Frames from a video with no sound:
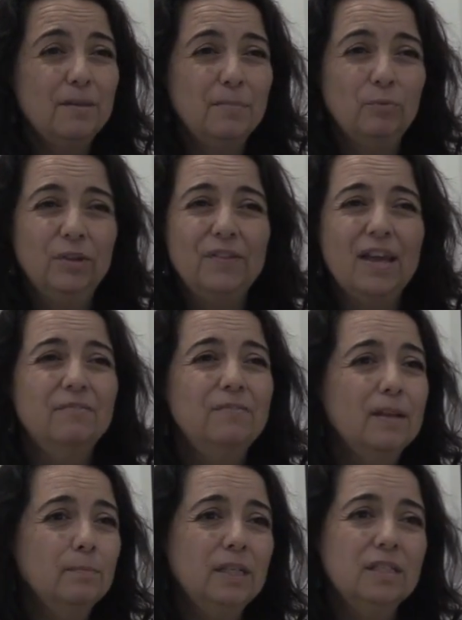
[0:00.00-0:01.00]
I mean, we've had
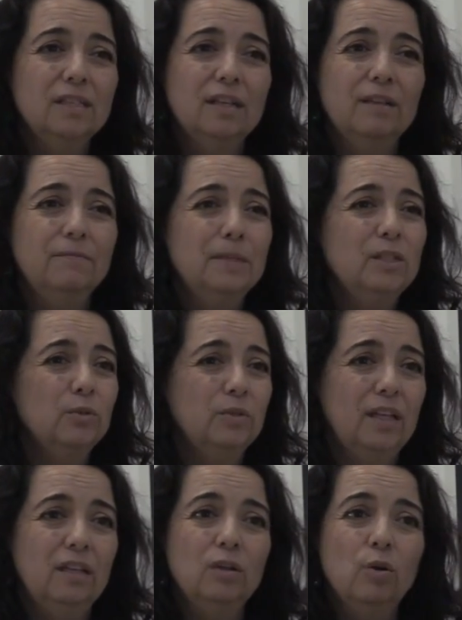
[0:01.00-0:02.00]
families that have been
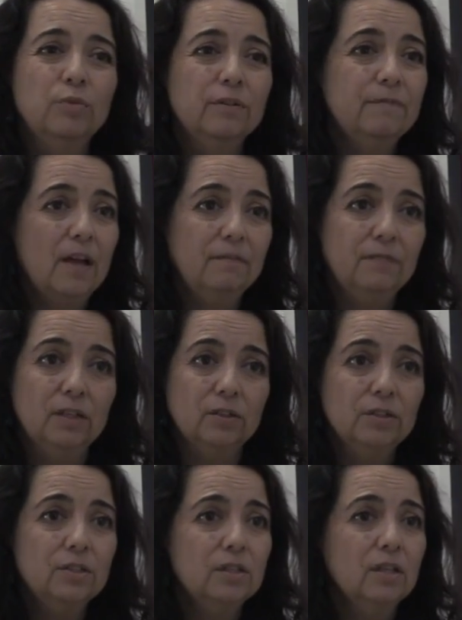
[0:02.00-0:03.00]
donating over 5
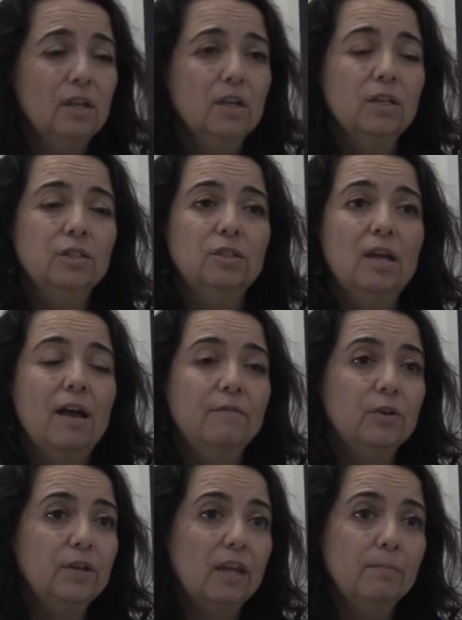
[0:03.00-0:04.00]
years to have
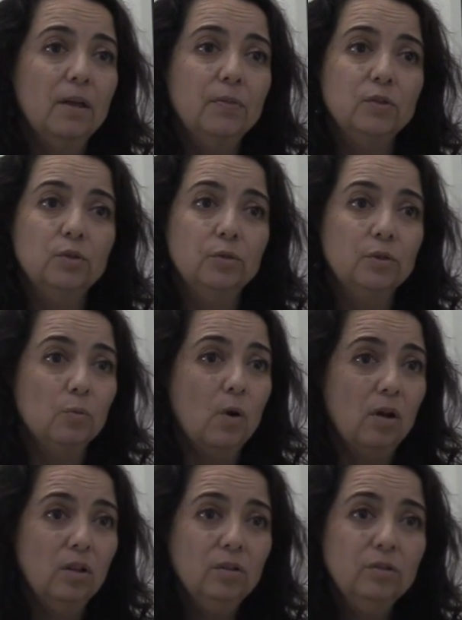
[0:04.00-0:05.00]
their name on the donor
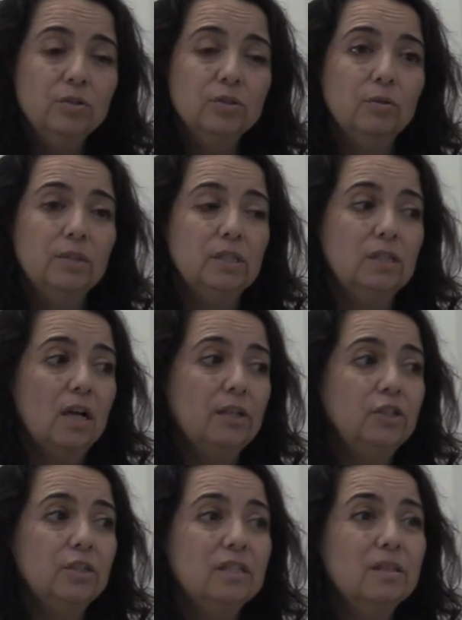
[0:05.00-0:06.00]
wall. So it's
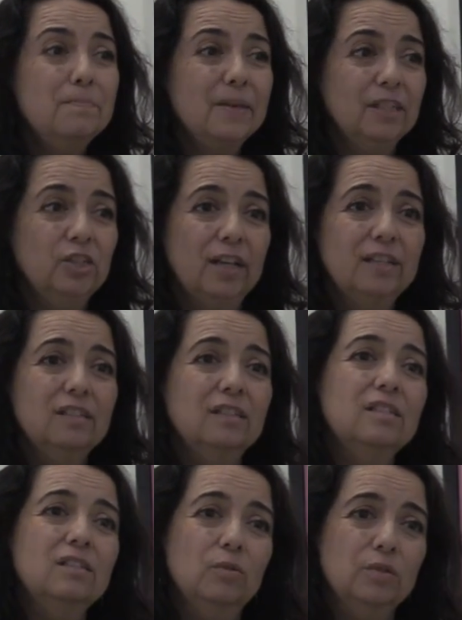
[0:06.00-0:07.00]
not just the big checks,
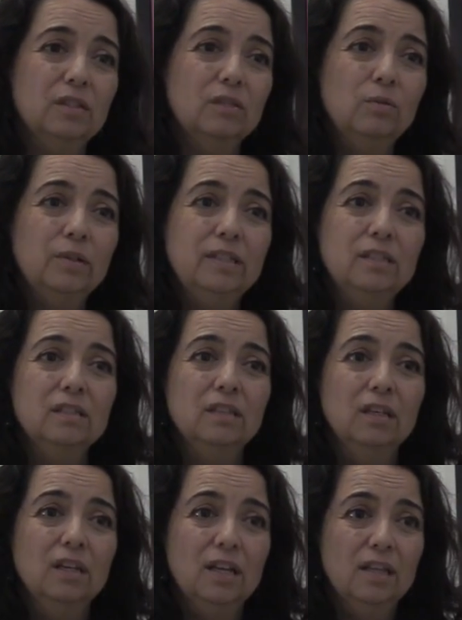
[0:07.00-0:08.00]
it's those little ones
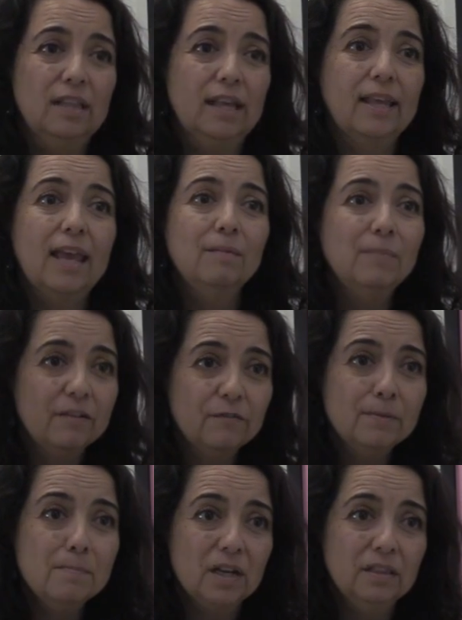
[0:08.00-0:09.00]
that came
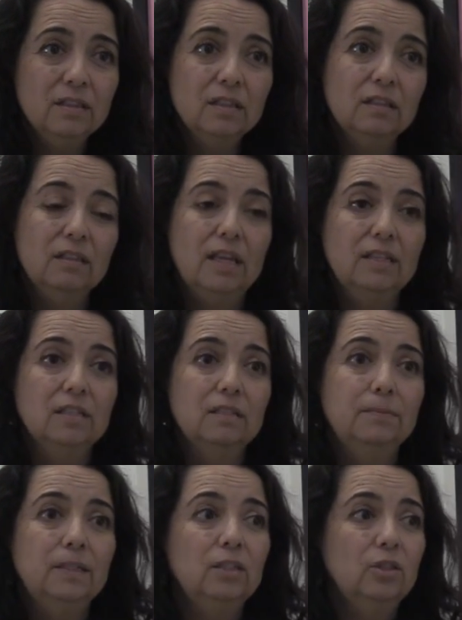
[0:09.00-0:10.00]
every month that
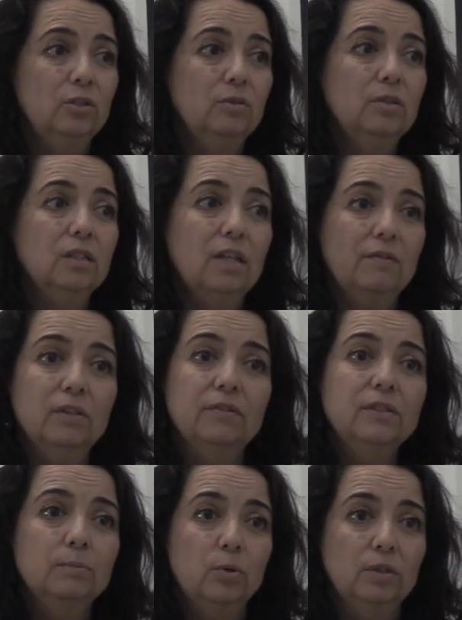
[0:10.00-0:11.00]
speak to the level of
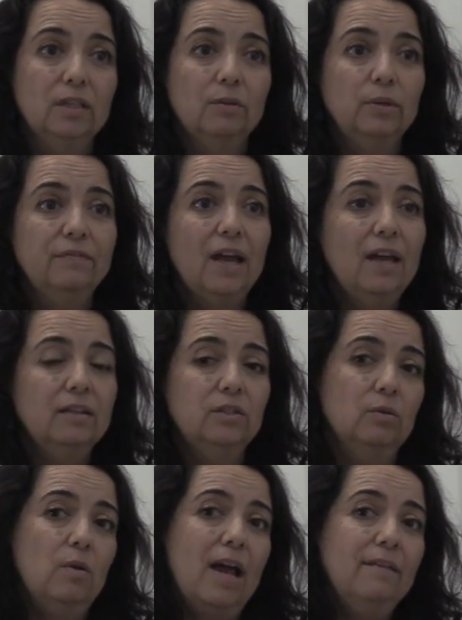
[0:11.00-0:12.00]
support that we've had.
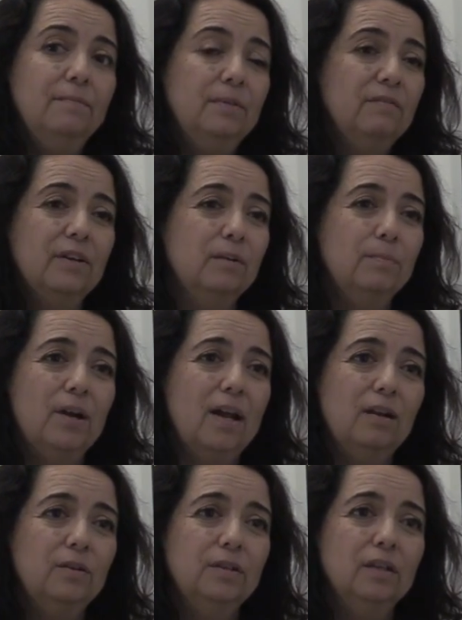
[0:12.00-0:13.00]
So I've been very
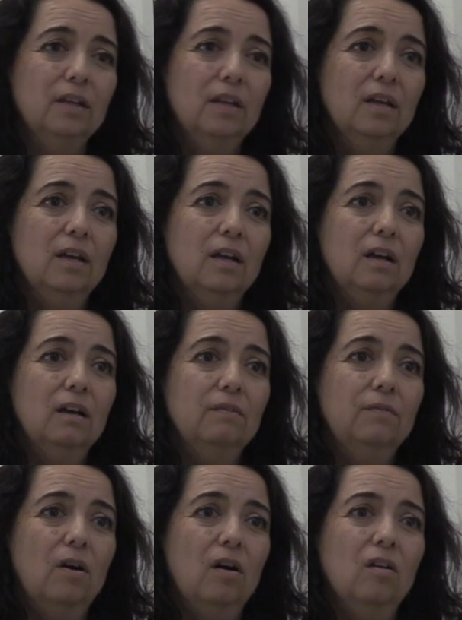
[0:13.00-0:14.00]
proud
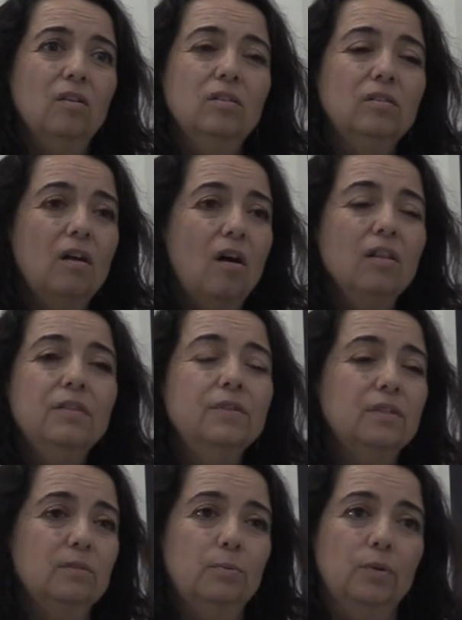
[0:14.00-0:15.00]
of all of
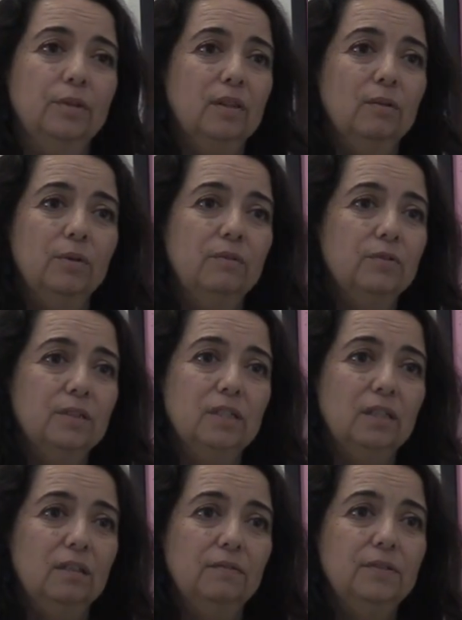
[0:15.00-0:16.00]
the support that we've
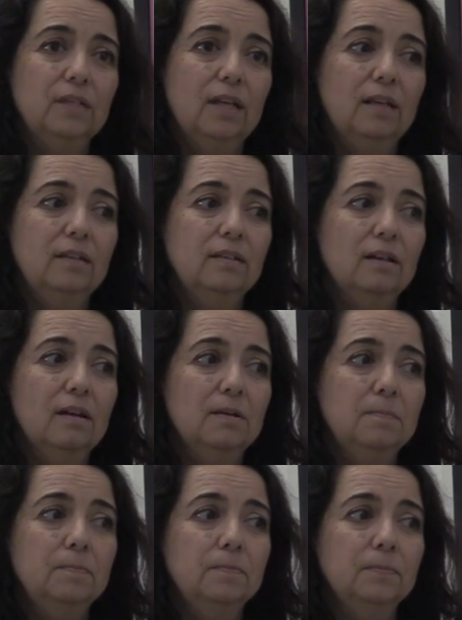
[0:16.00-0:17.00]
received, and
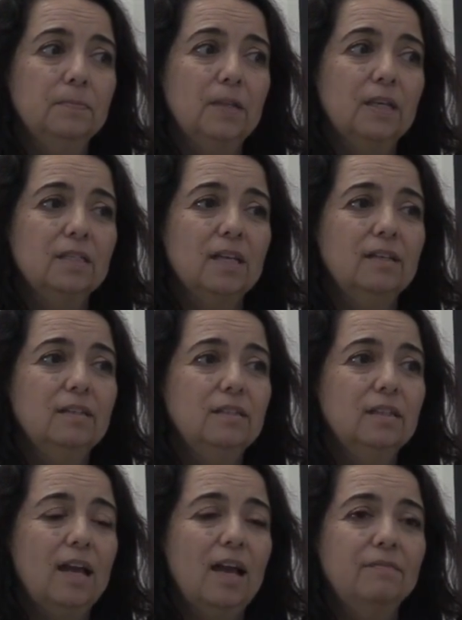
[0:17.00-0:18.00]
excited
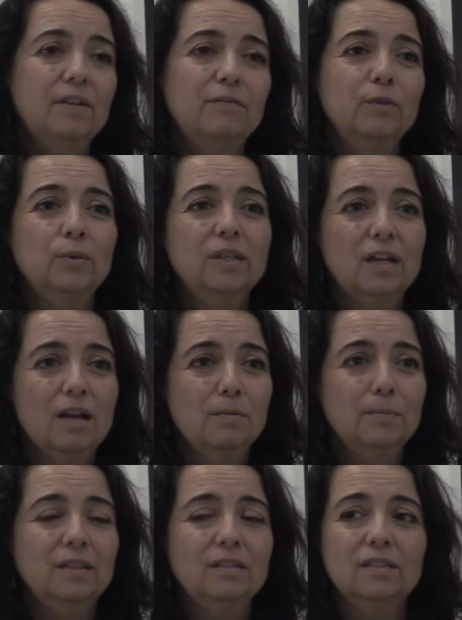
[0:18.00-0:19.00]
to have everyone
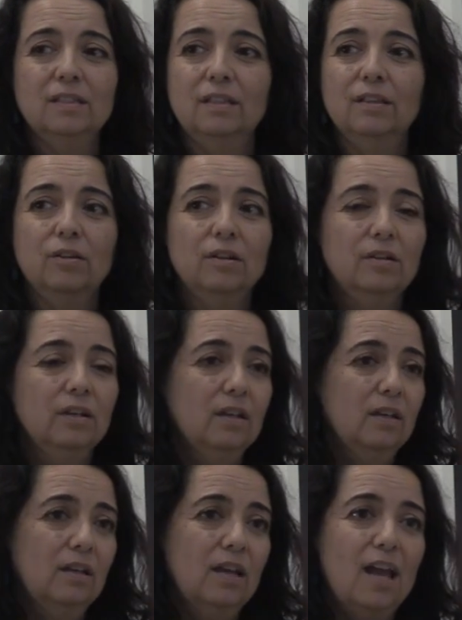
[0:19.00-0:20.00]
come and see their
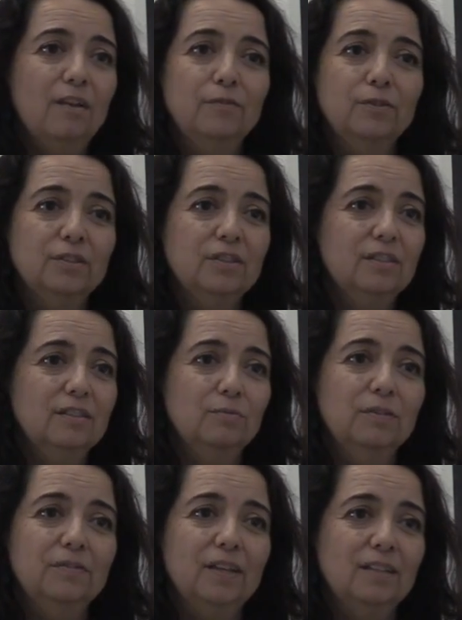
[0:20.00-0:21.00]
efforts
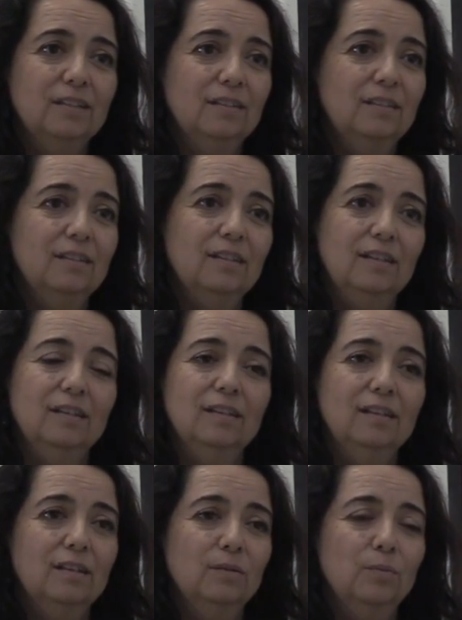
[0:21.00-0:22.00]
reflected in a
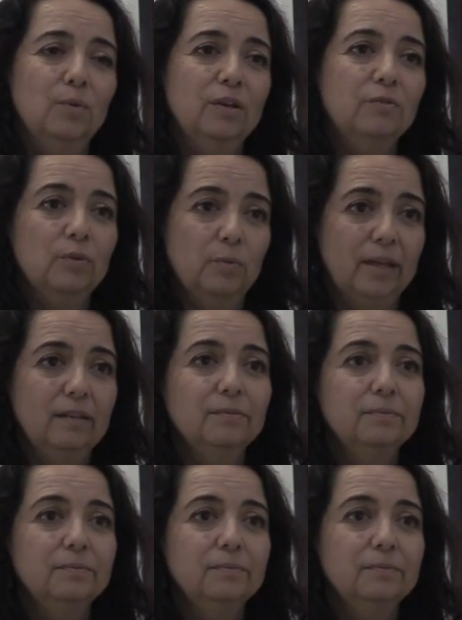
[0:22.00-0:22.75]
wonderful way.